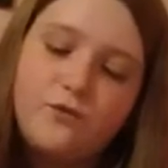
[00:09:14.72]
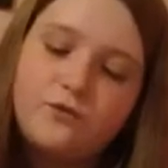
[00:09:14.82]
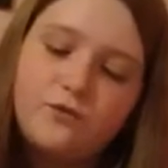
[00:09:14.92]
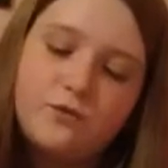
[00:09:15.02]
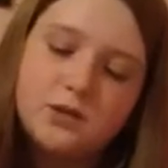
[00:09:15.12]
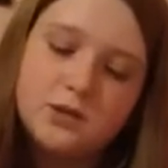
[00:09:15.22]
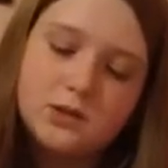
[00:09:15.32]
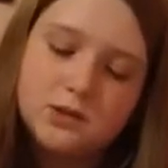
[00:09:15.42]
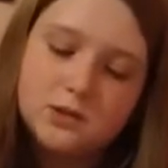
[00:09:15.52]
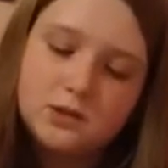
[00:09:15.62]

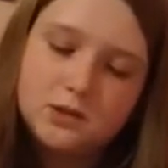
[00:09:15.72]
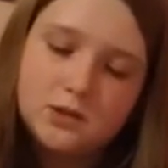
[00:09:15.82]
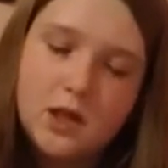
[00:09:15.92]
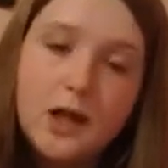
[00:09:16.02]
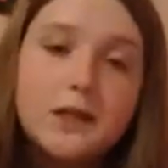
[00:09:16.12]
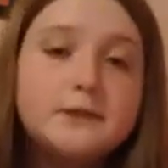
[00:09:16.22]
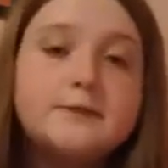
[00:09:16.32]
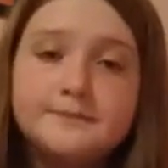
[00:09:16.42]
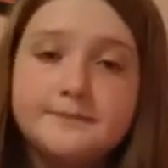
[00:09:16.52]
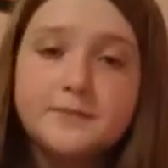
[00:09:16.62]
squishies.
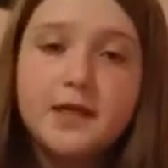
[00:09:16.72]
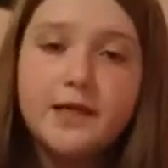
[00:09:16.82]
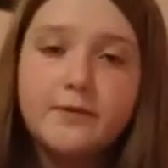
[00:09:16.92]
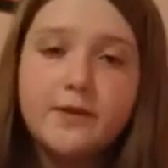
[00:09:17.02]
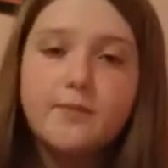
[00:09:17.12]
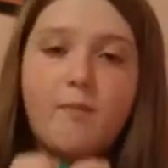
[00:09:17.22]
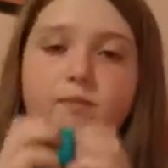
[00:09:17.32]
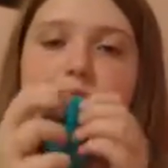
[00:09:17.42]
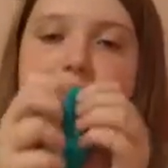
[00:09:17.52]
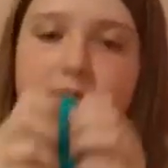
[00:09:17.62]
Anyway,
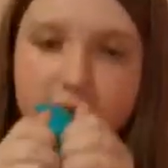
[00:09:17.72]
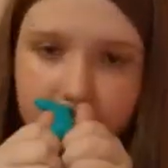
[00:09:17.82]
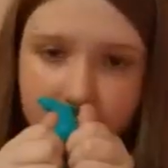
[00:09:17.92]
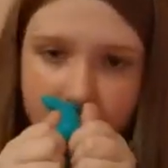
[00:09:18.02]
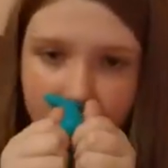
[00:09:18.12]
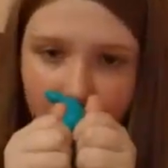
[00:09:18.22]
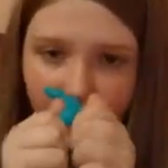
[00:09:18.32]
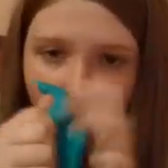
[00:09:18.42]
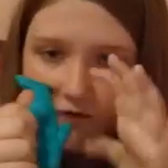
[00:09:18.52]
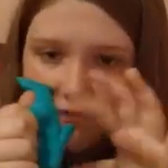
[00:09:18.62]
this is the
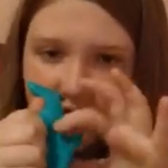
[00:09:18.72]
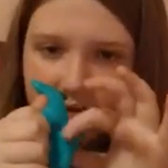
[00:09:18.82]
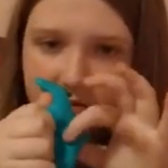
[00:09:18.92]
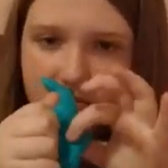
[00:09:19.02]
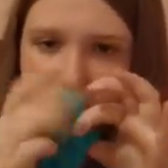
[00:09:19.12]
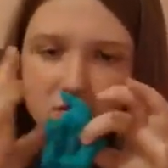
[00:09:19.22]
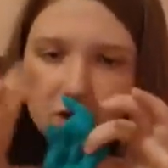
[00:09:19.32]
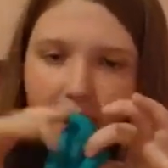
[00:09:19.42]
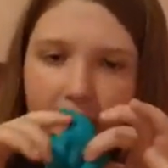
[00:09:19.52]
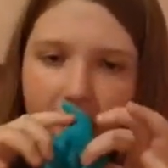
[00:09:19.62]
dolphin that I
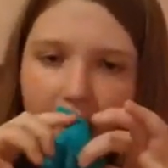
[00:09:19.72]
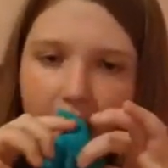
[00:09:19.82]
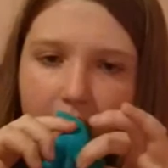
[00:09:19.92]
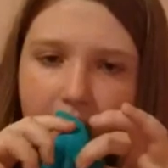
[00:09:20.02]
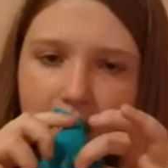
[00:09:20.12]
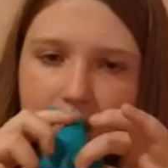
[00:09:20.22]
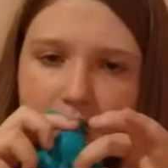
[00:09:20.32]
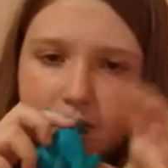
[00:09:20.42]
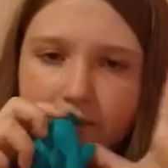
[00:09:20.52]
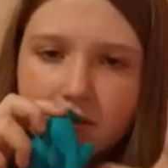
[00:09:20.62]
got, and it's not
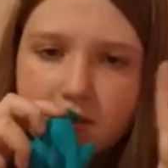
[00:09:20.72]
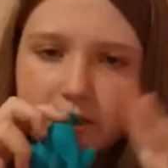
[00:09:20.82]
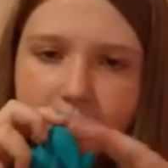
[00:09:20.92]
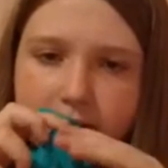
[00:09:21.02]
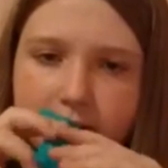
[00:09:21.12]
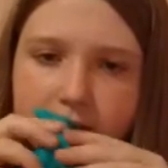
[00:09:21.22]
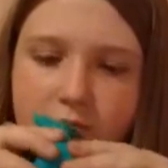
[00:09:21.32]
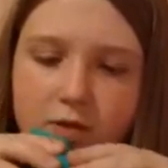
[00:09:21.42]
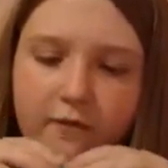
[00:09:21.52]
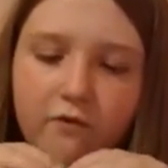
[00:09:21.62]
very slow rising. This was
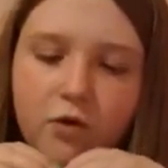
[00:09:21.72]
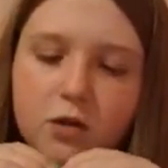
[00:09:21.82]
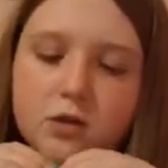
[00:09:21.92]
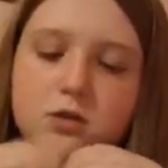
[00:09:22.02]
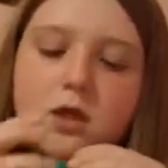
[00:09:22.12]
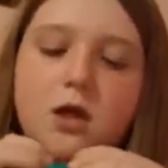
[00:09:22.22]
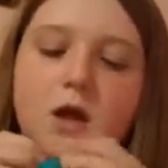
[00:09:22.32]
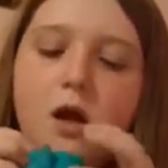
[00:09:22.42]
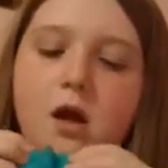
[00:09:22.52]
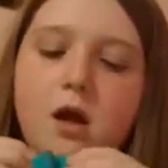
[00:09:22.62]
like $4
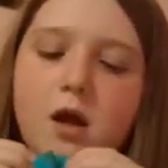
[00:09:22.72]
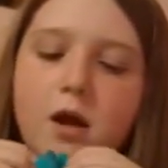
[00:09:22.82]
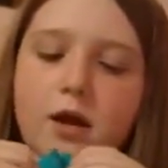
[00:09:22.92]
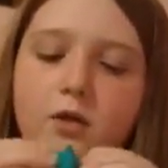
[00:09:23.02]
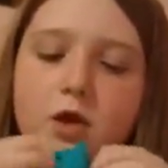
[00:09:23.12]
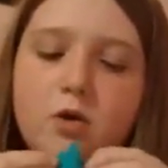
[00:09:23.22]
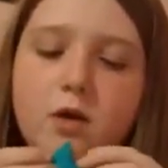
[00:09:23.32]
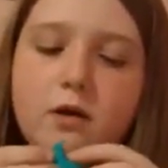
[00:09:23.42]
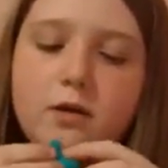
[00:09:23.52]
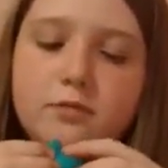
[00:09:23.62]
at the
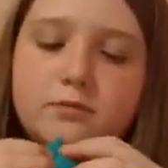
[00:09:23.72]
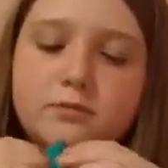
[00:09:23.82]
aquarium.